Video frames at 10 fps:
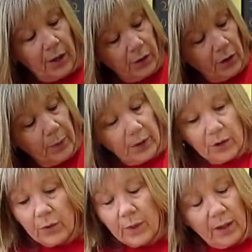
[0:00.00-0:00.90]
So you put
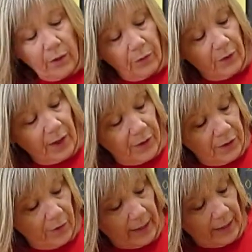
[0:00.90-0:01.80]
2 adult fingers
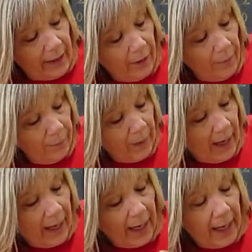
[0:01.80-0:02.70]
right there,
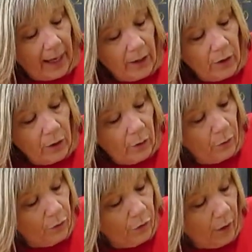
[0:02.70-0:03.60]
and
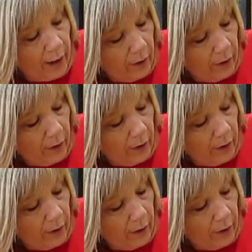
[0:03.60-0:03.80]
you try